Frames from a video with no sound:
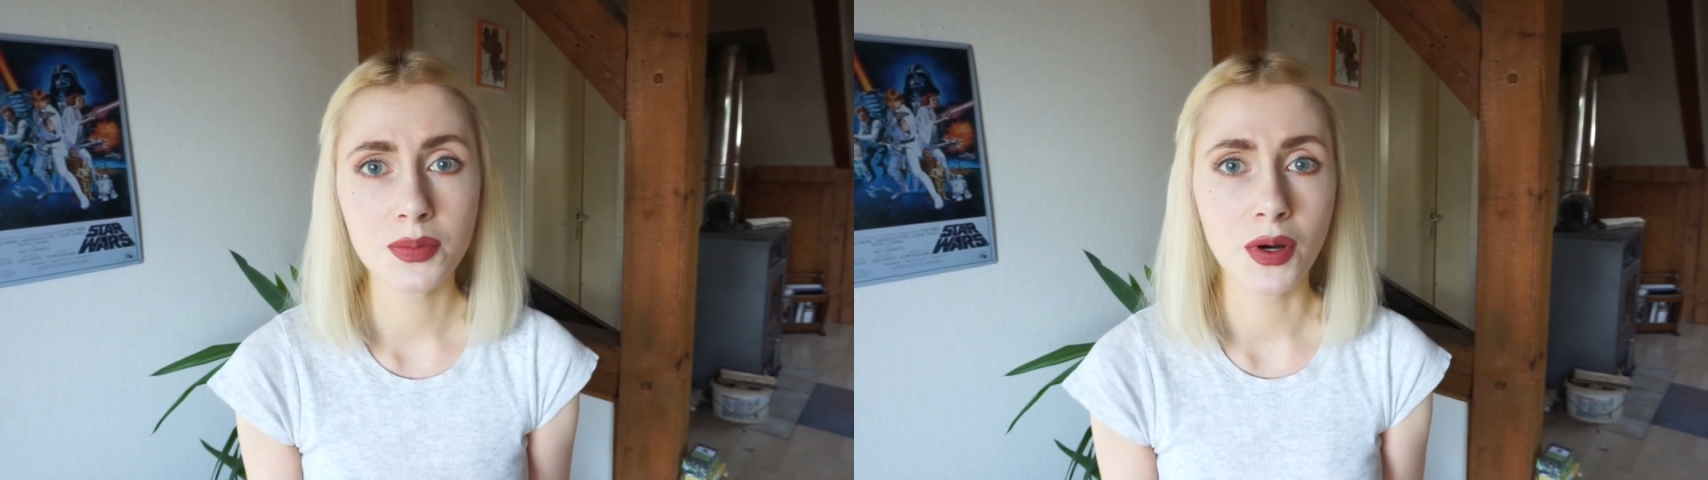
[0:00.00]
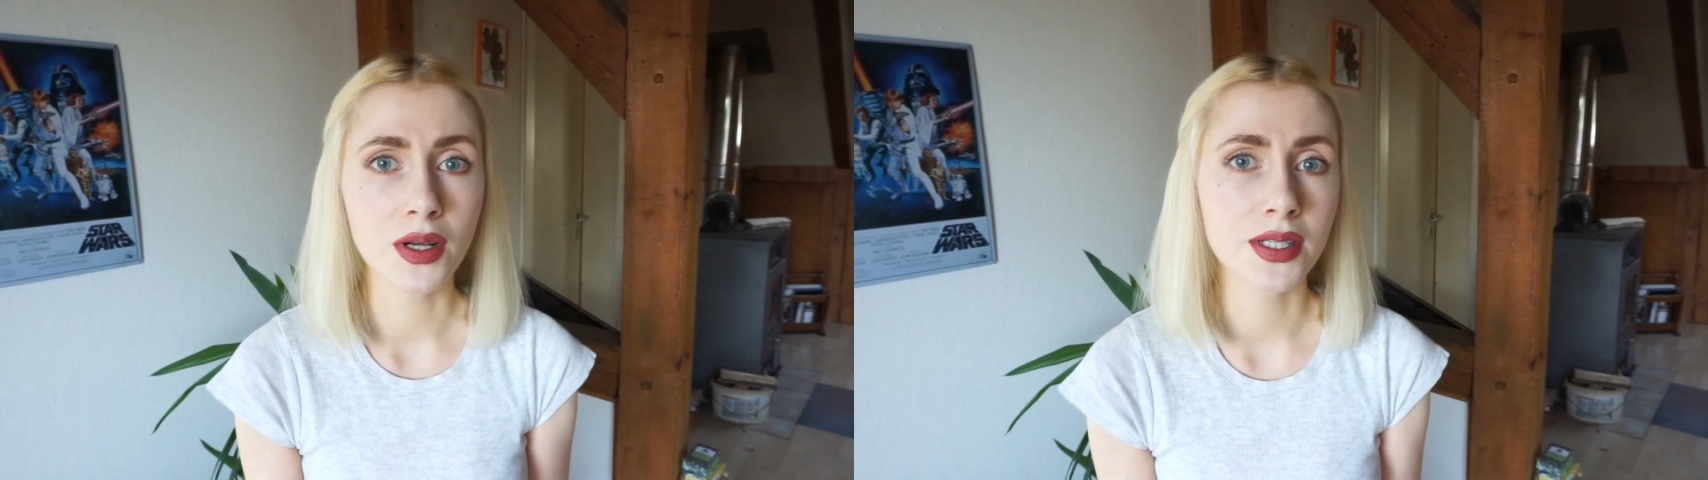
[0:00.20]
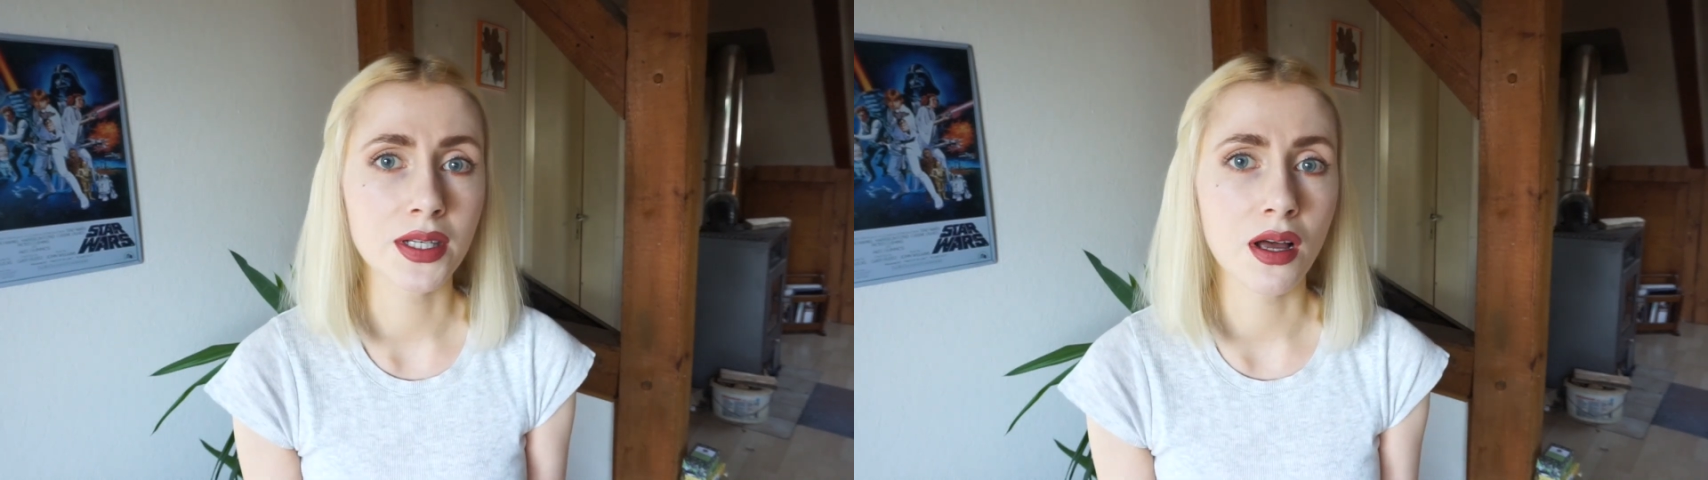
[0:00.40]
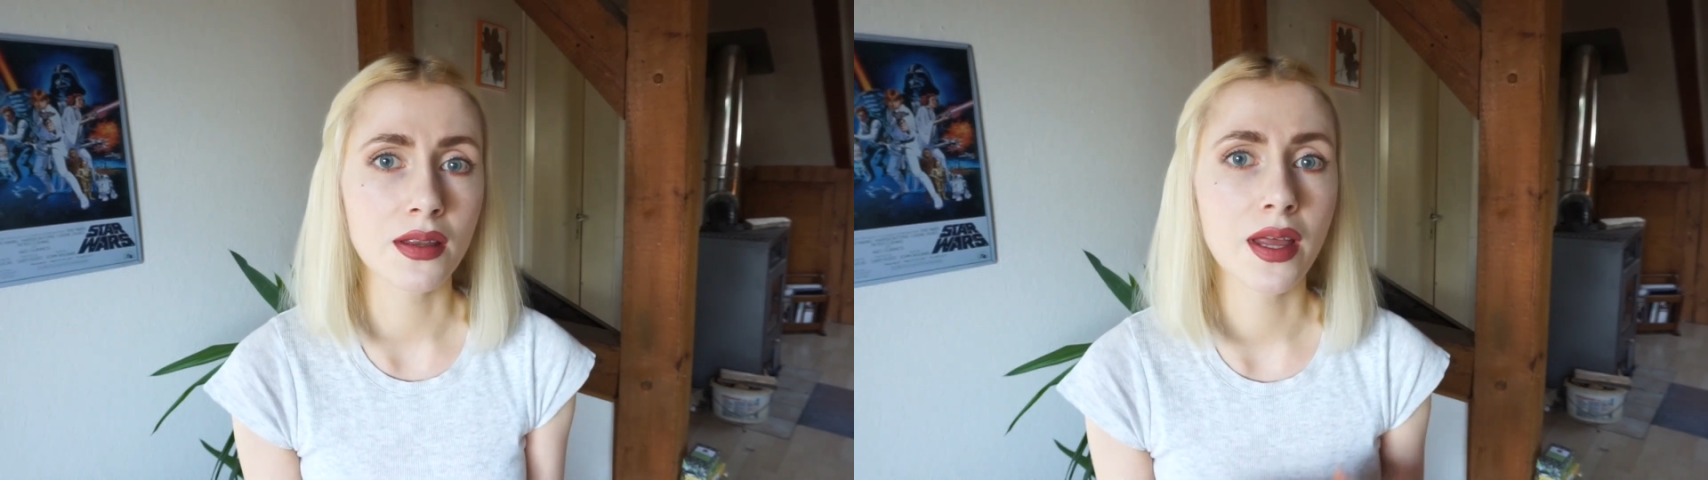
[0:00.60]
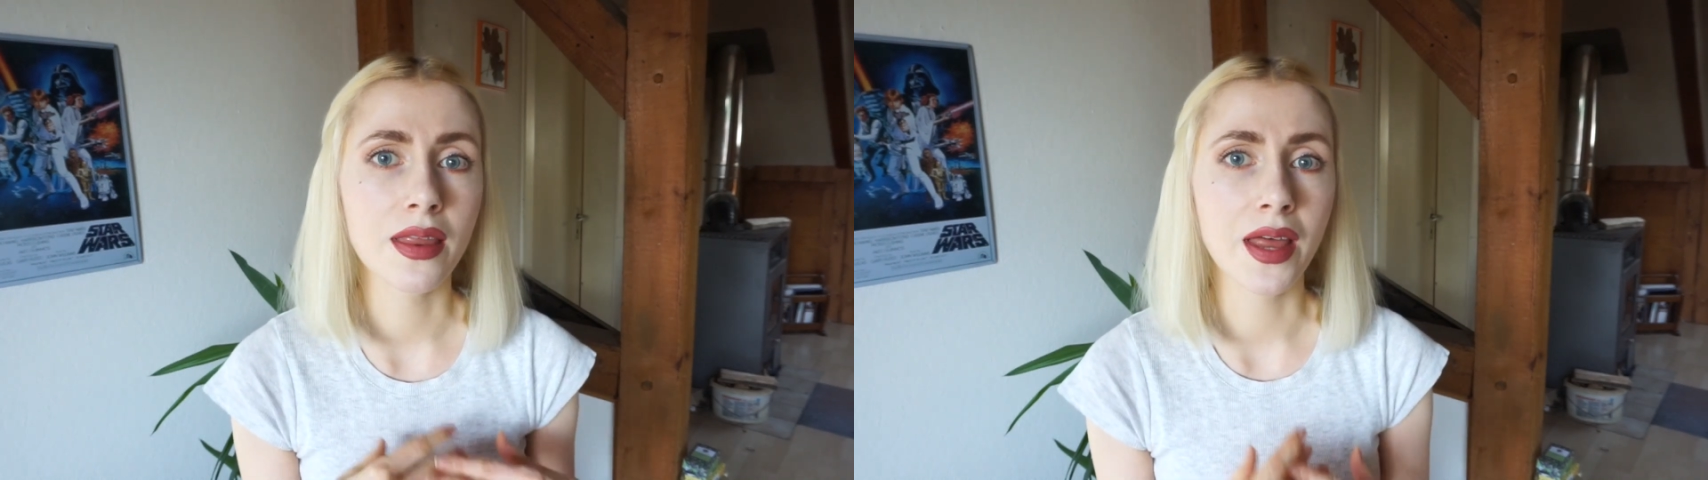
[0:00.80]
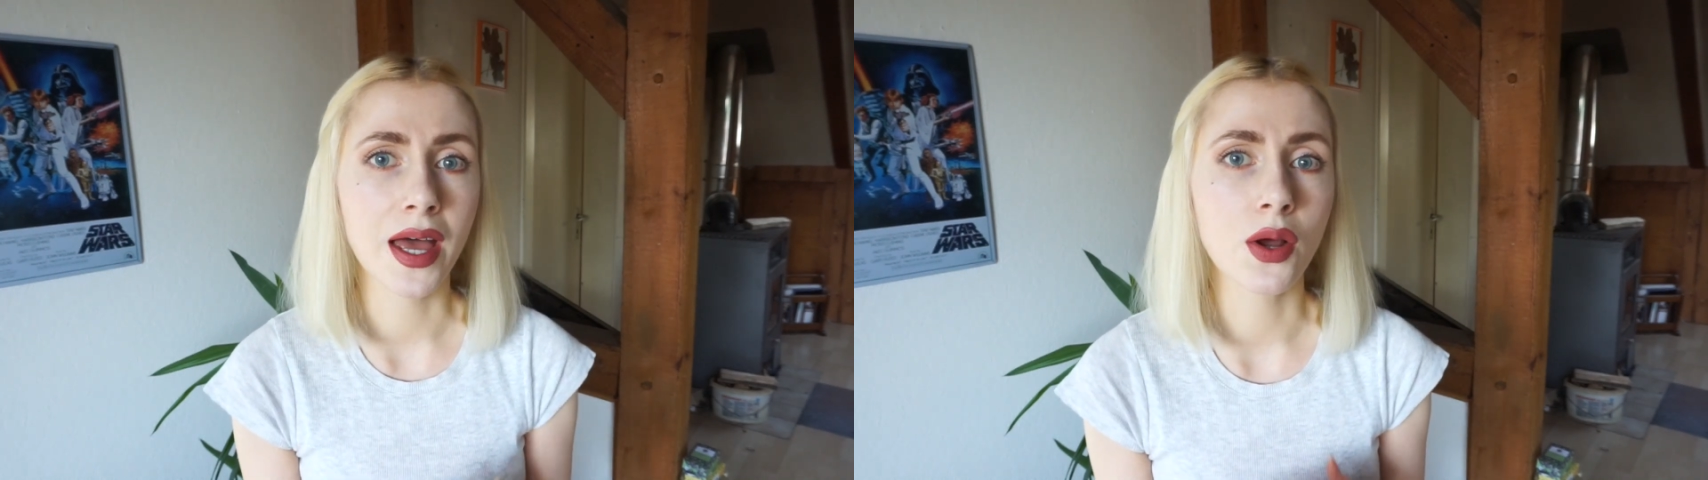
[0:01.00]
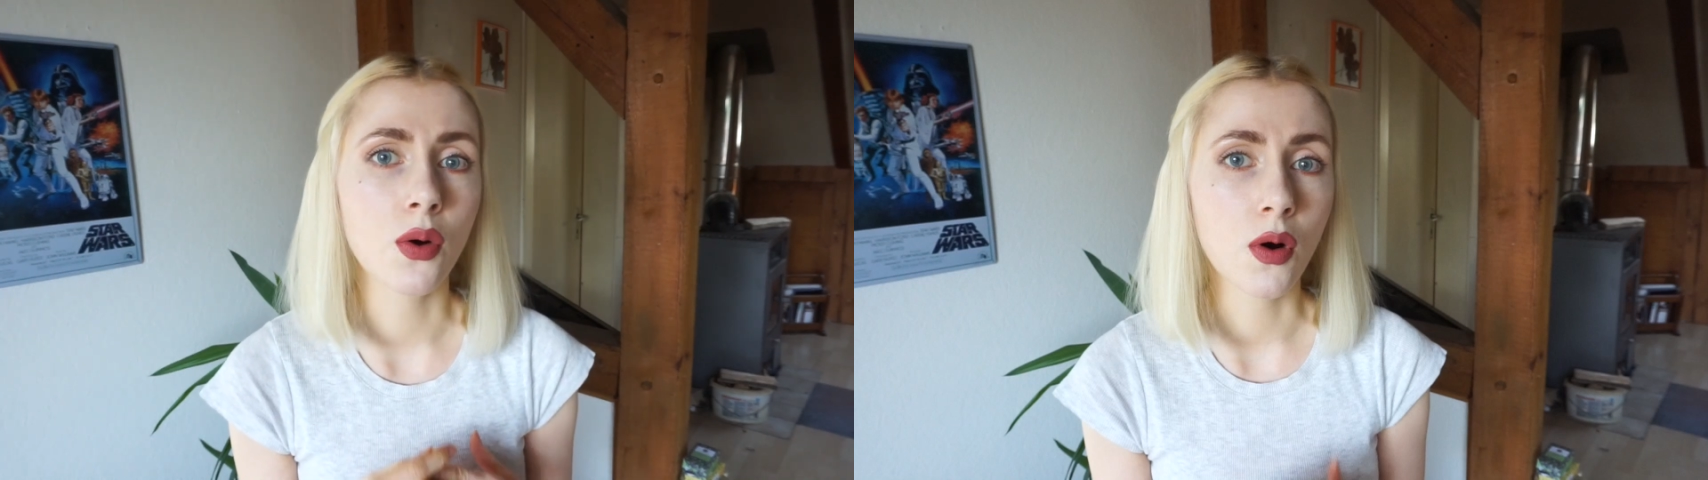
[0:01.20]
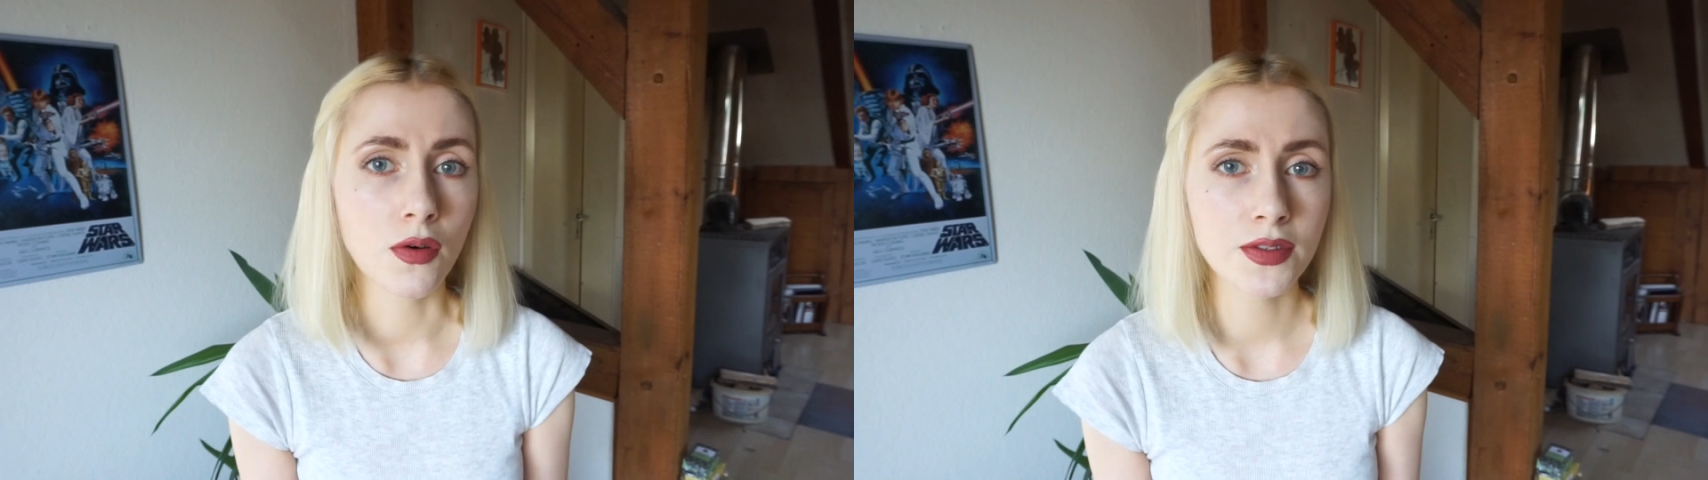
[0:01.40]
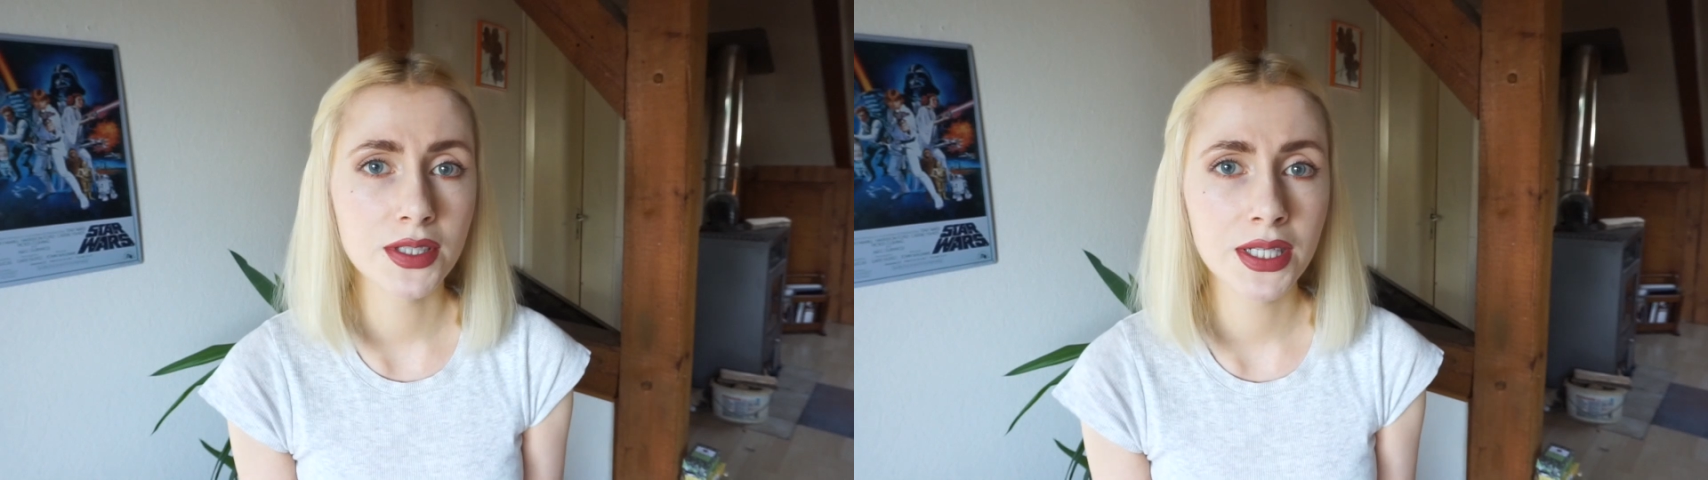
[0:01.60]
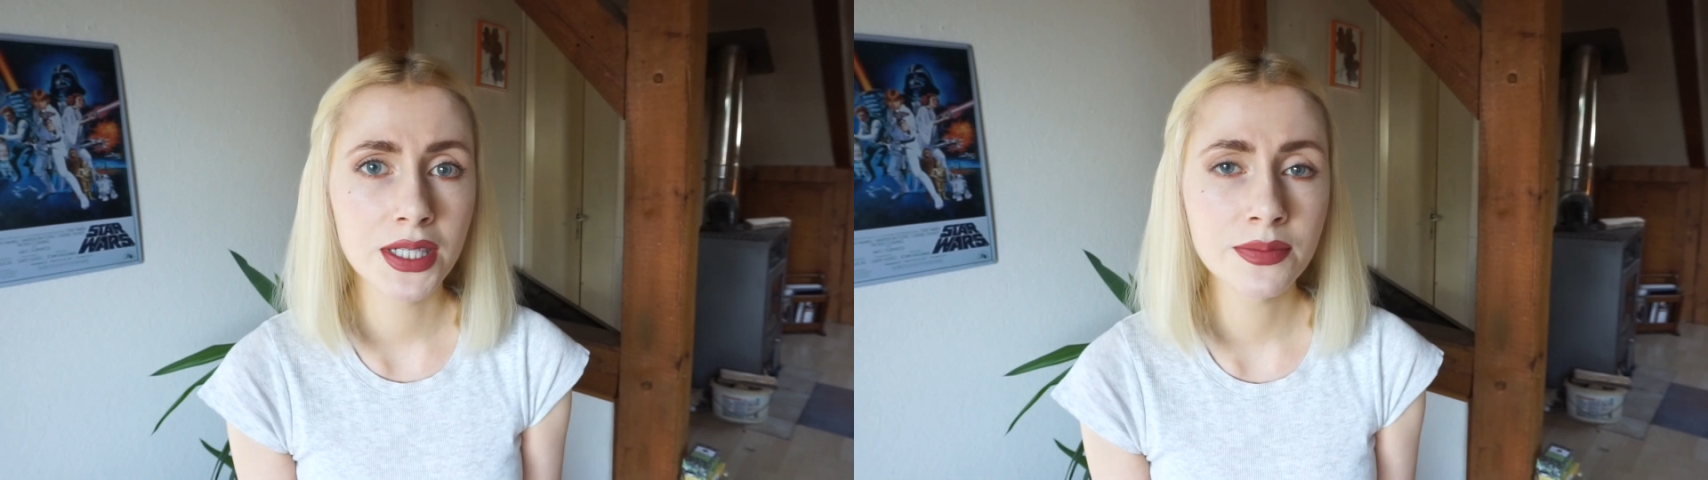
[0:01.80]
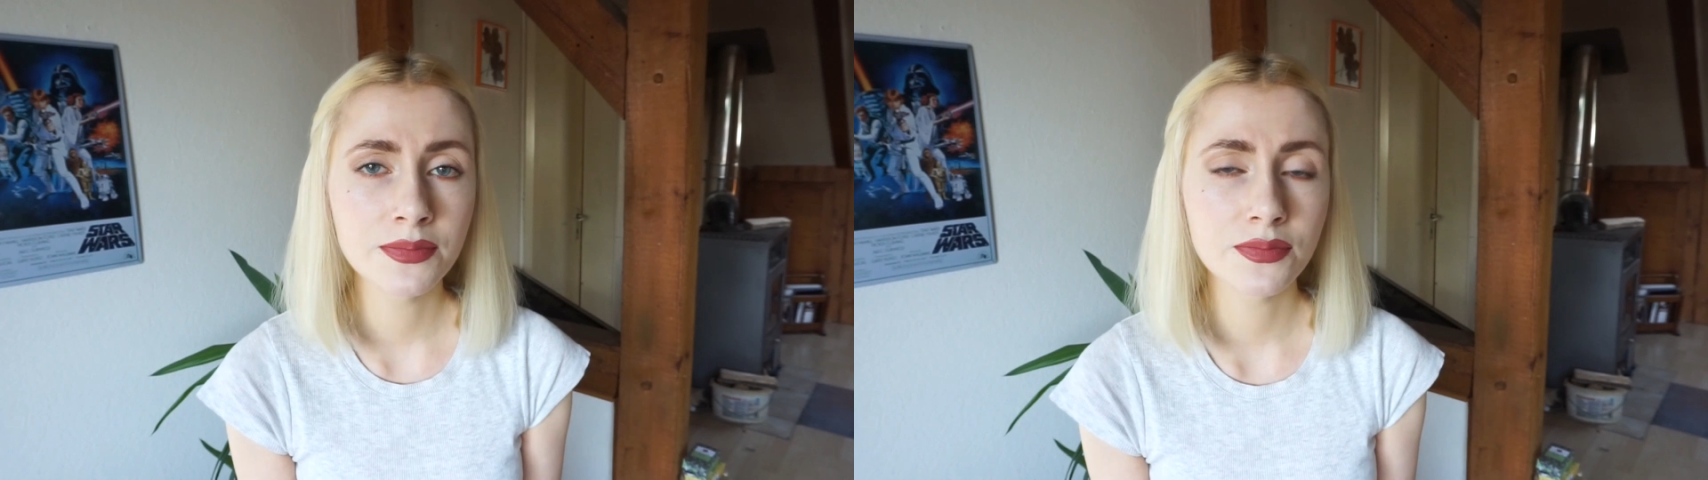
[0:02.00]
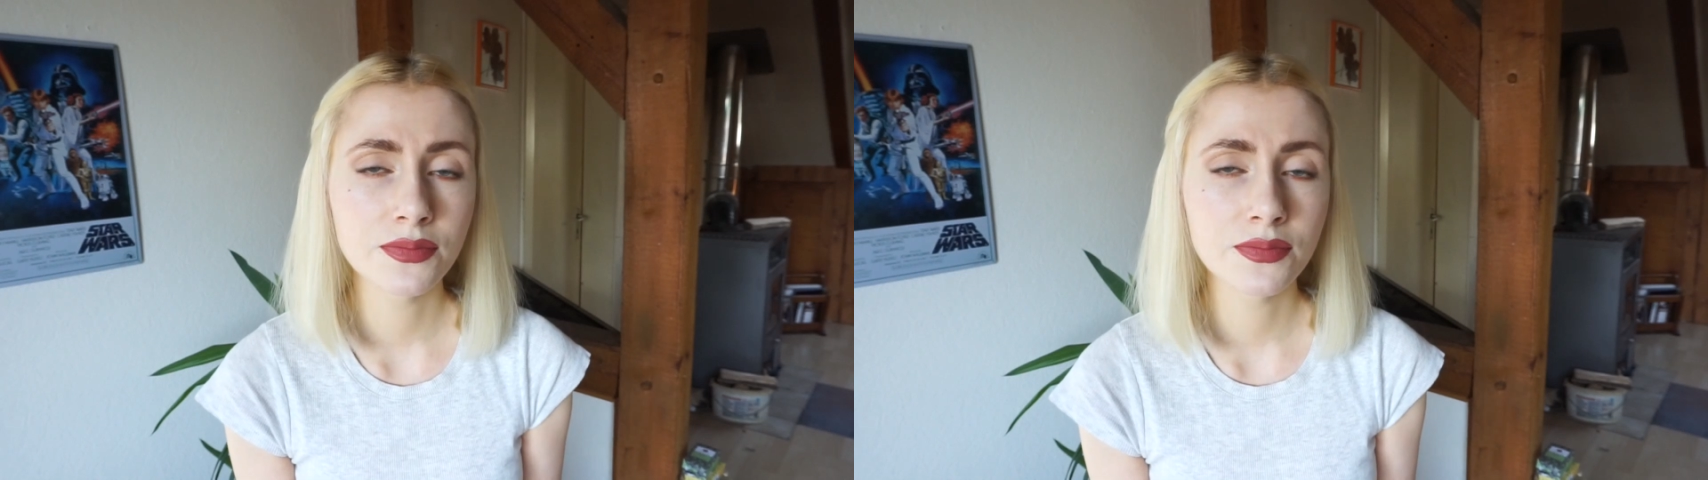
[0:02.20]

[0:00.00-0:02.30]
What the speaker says: but not that often.